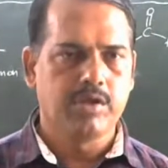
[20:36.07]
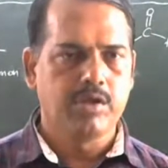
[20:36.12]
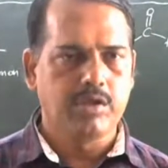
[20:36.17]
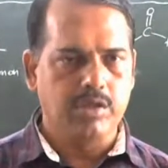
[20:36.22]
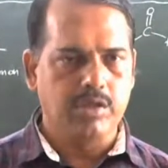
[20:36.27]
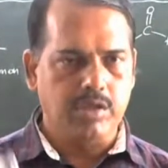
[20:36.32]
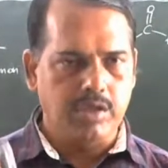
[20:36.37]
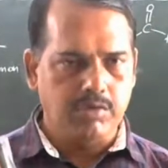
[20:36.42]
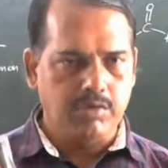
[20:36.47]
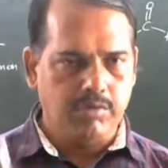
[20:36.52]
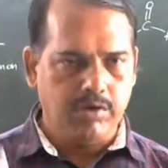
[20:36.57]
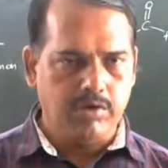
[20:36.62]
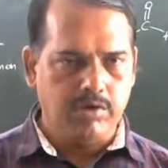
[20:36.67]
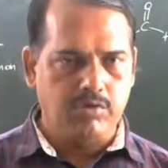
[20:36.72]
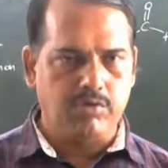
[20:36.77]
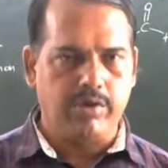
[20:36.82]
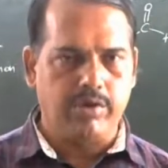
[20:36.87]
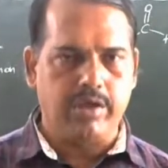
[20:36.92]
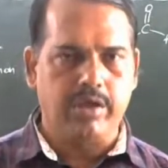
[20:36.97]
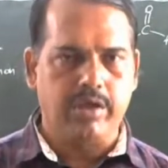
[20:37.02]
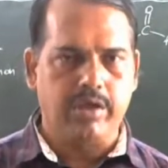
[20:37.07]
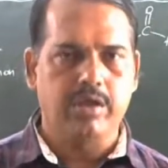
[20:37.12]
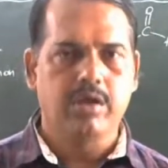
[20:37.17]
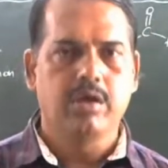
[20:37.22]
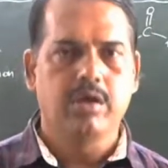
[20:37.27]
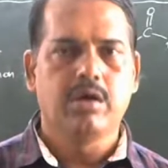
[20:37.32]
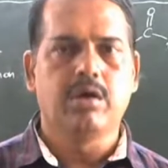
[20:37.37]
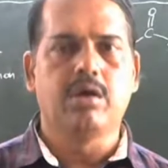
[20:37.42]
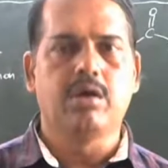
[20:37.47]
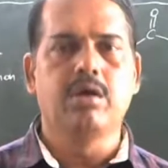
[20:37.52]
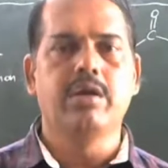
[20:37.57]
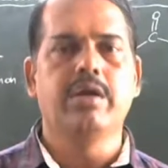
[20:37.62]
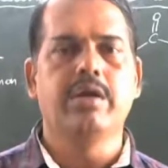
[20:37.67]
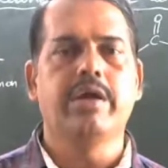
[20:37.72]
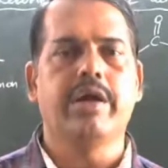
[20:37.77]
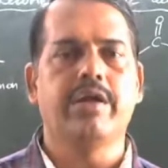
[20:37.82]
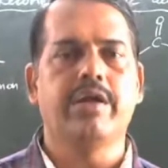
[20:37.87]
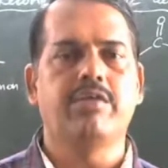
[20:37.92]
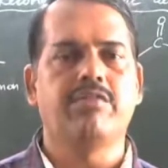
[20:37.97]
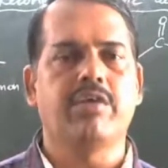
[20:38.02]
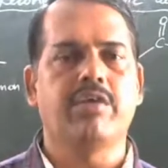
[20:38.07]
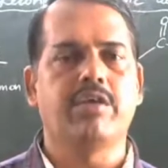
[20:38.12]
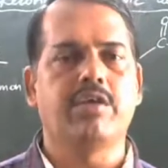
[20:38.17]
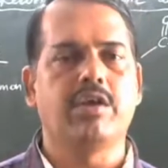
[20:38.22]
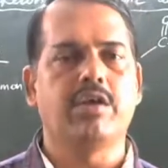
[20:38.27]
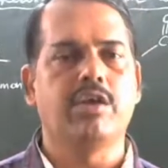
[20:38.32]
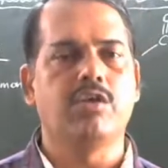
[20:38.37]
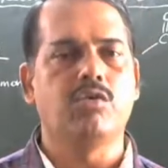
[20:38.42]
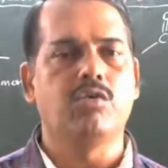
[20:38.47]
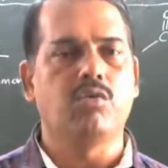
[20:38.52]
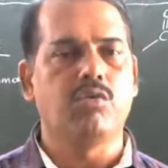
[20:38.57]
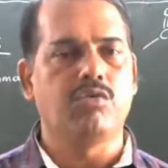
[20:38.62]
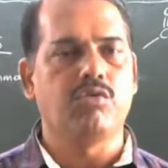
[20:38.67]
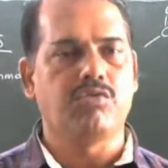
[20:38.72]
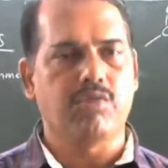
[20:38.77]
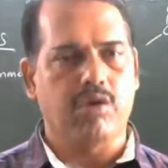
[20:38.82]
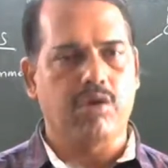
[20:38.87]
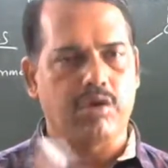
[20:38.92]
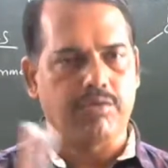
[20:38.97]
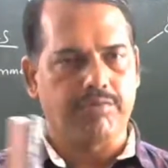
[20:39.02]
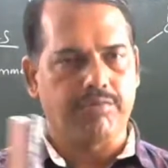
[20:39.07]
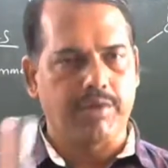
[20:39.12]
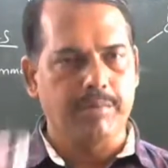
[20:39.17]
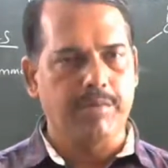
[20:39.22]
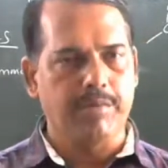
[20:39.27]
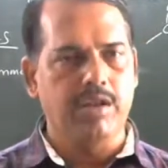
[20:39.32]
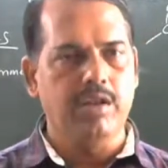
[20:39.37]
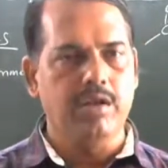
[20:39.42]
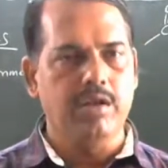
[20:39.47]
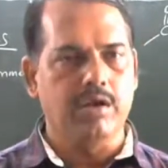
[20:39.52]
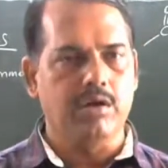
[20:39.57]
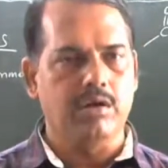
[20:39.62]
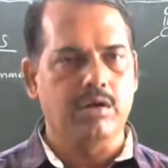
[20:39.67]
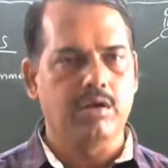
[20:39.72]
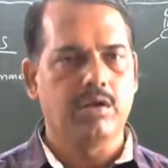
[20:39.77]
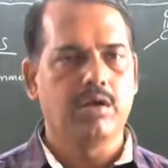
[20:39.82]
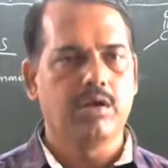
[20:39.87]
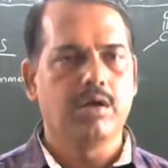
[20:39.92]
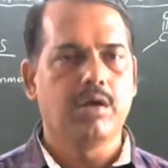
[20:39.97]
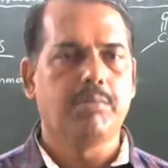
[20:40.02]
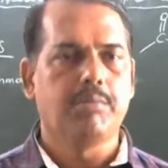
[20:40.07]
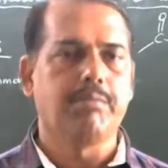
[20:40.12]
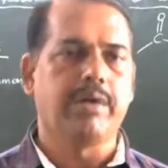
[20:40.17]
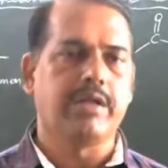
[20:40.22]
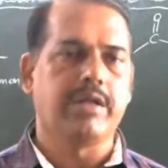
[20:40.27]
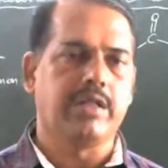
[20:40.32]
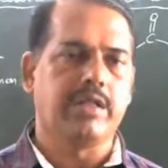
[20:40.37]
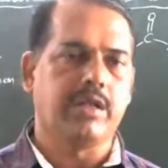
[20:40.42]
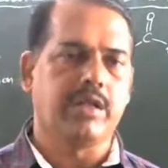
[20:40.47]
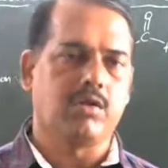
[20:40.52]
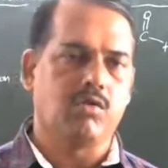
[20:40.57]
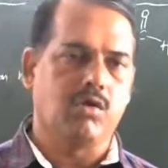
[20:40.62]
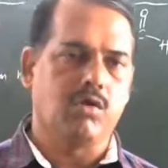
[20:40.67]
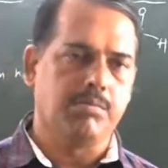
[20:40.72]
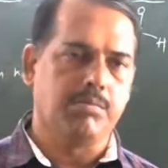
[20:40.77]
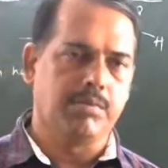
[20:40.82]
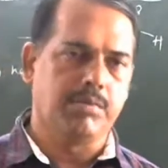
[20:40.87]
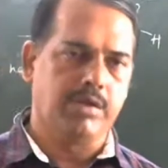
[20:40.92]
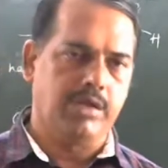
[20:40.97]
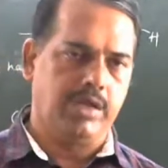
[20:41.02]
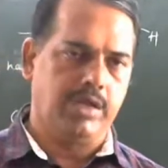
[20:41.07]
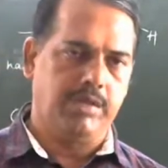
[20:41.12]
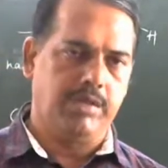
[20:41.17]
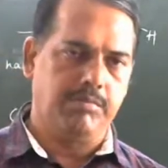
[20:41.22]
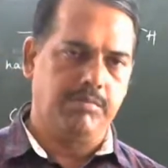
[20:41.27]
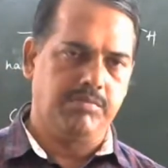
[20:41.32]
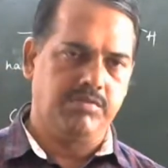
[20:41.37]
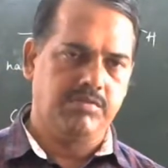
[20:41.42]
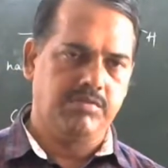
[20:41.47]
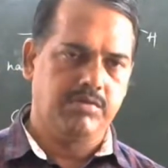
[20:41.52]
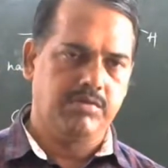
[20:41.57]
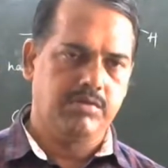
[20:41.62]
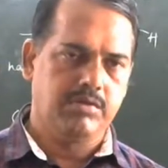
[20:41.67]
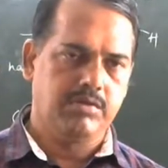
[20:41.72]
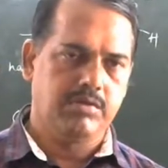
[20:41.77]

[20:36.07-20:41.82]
Even today, aldehydes and ketones are familiar by their common names,